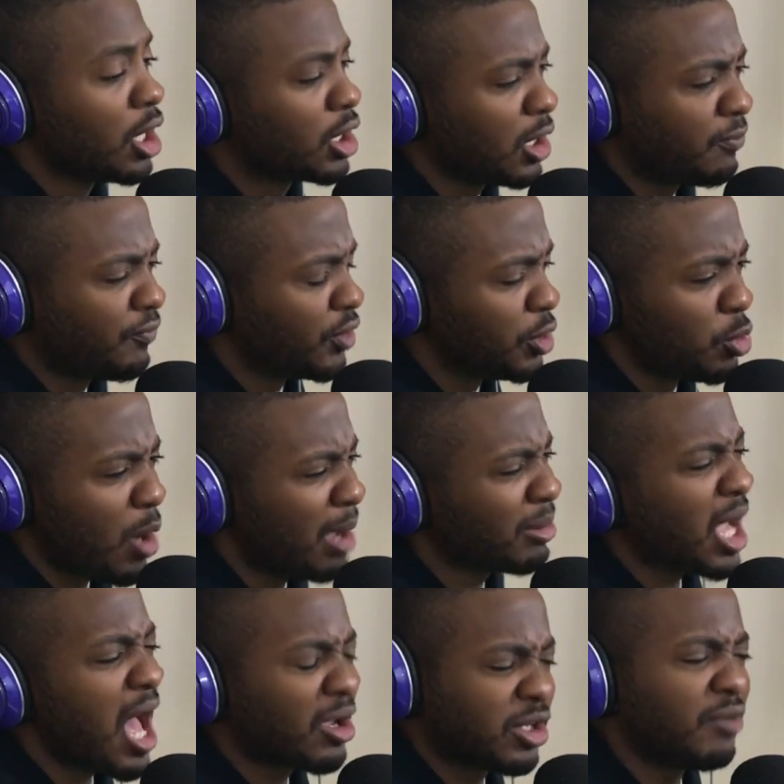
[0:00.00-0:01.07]
Good for you. I'll
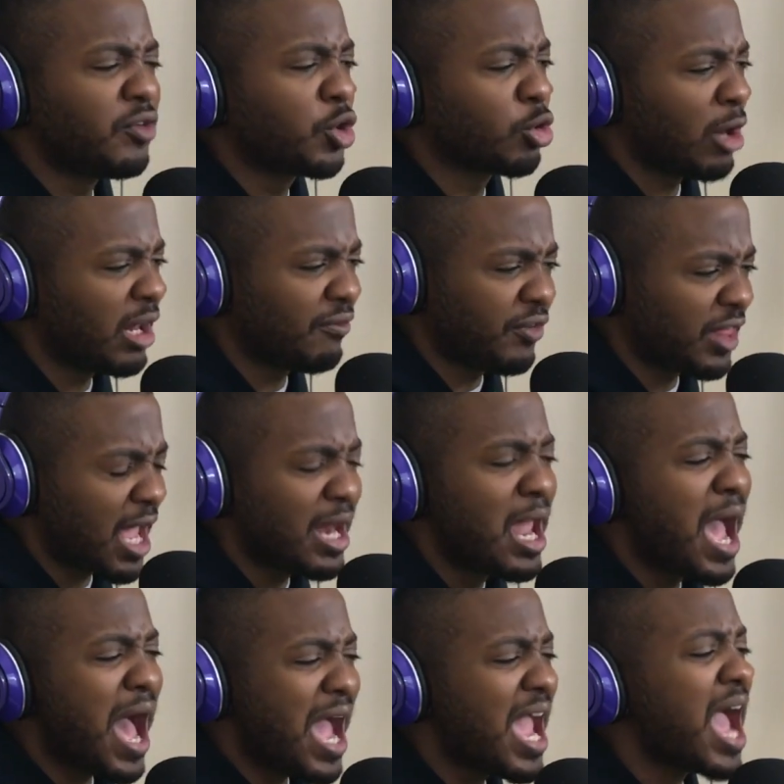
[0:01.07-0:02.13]
give you credit for that.
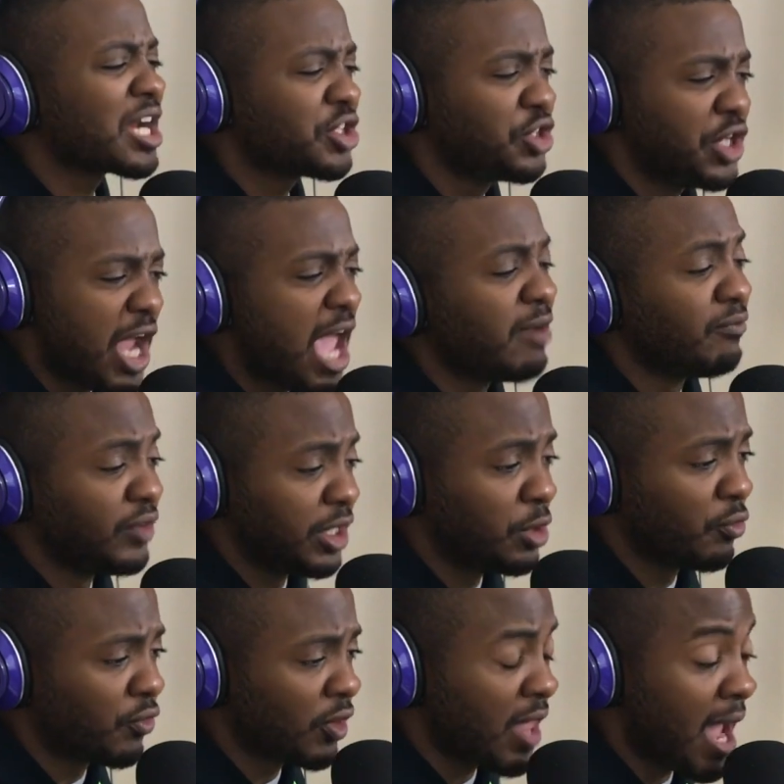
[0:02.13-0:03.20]
I actually envy you
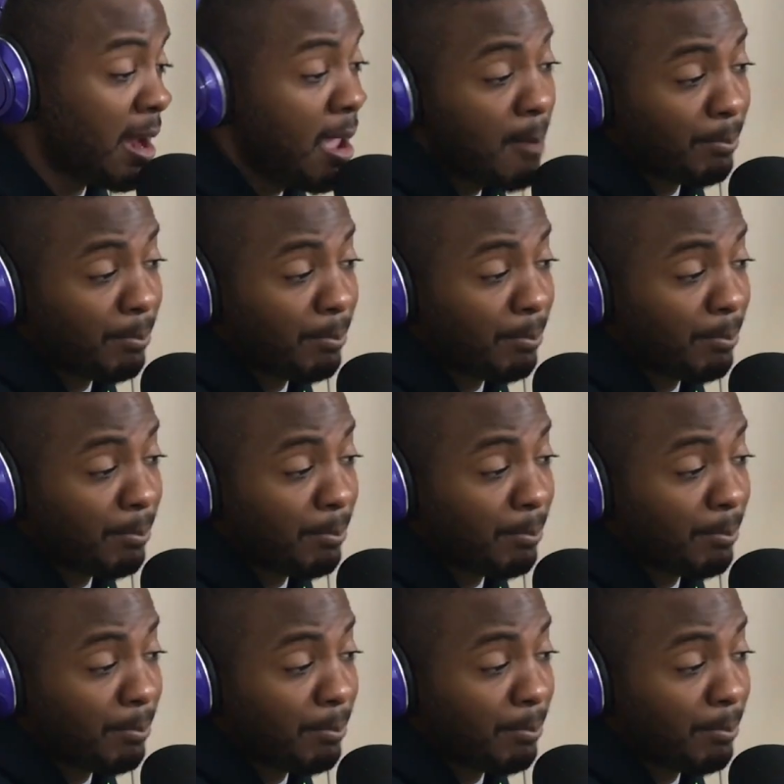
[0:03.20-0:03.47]
for that.